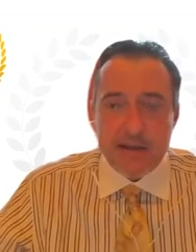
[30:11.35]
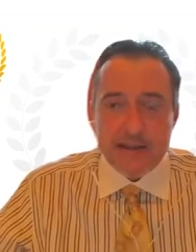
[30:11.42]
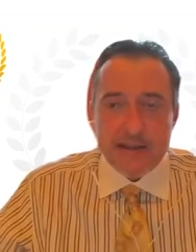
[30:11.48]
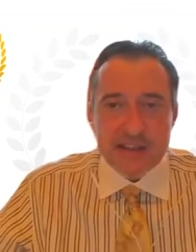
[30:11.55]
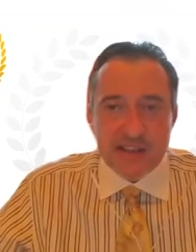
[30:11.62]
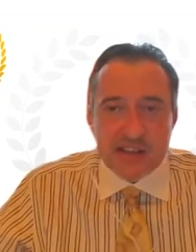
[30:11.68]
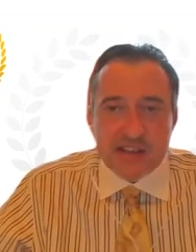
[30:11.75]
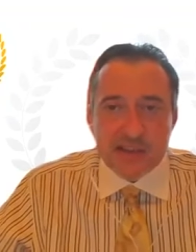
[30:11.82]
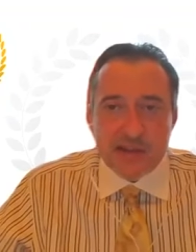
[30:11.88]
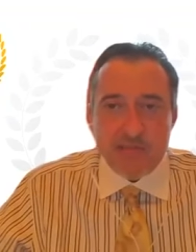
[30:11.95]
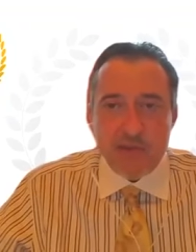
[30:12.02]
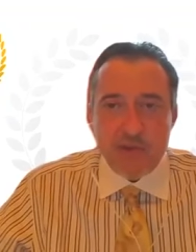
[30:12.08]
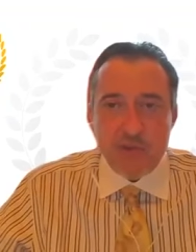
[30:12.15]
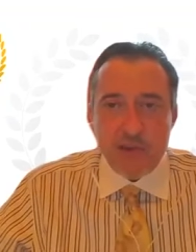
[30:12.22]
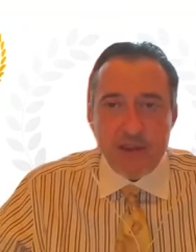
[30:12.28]
The system
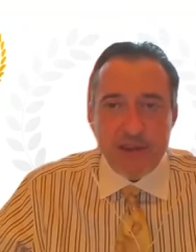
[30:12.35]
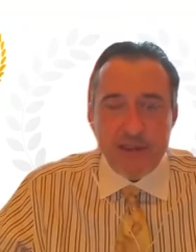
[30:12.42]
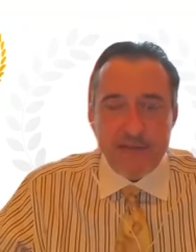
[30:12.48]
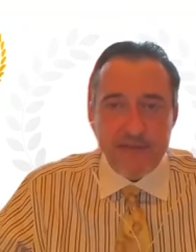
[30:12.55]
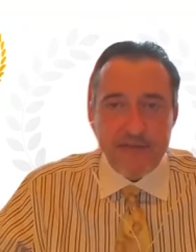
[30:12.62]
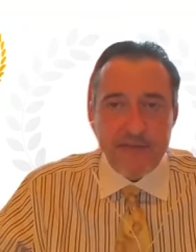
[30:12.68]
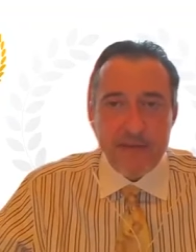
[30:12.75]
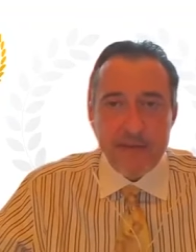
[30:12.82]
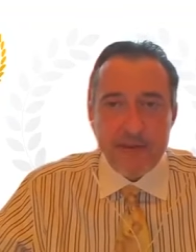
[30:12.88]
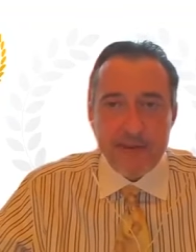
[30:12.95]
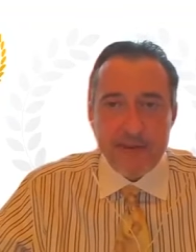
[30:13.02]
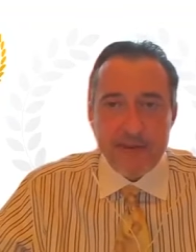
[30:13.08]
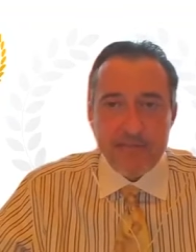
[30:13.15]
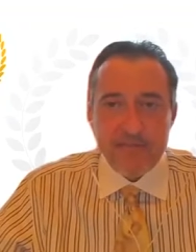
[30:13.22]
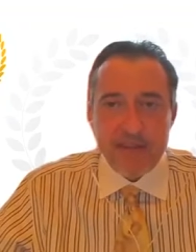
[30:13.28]
that we have
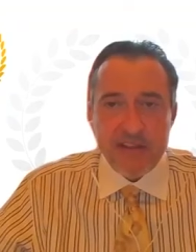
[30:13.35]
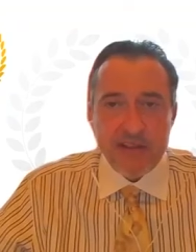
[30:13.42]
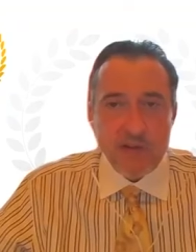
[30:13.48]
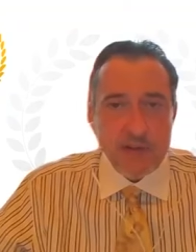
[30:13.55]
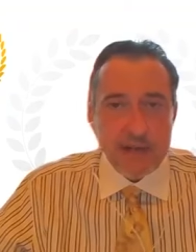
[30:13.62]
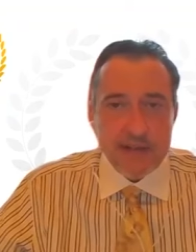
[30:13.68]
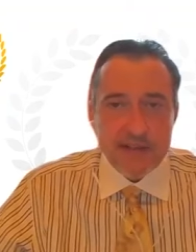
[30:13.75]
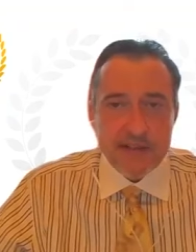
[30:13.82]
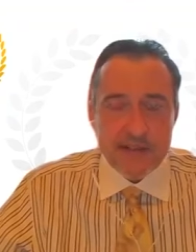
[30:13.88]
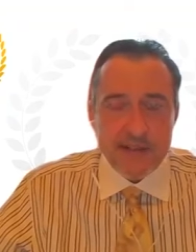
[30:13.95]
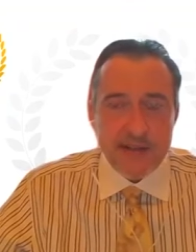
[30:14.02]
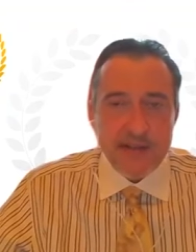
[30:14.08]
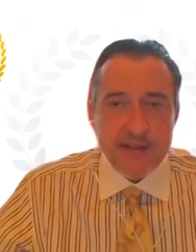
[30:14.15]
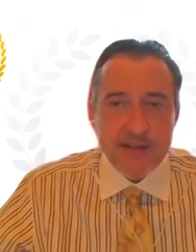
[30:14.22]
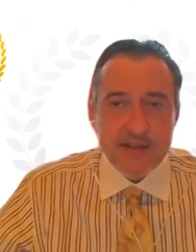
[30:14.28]
in the United
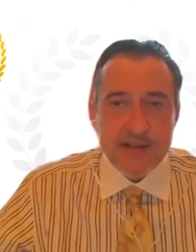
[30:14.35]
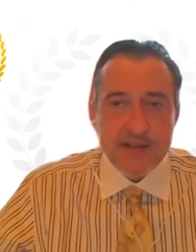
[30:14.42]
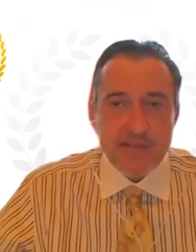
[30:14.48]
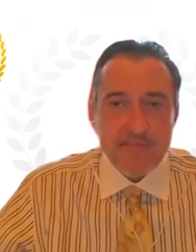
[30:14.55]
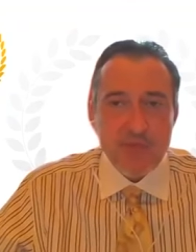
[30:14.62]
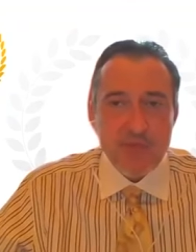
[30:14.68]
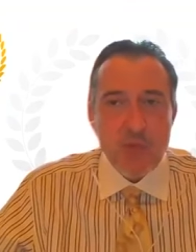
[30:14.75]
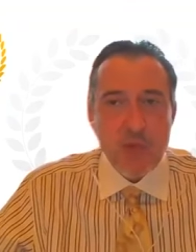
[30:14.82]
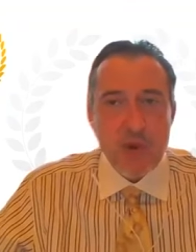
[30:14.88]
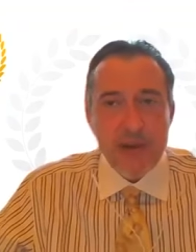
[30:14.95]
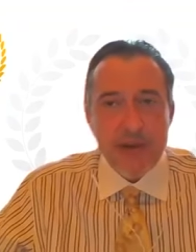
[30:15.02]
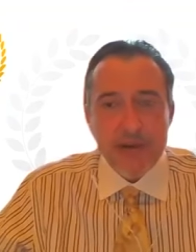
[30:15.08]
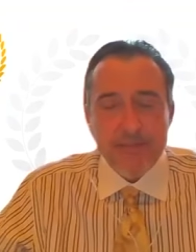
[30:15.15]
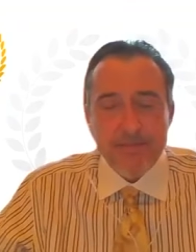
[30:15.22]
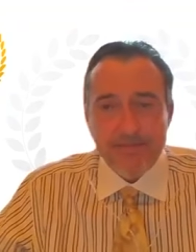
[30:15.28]
States,
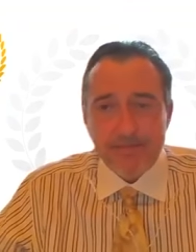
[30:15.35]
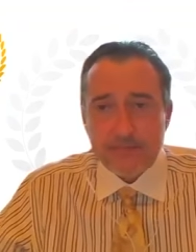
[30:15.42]
where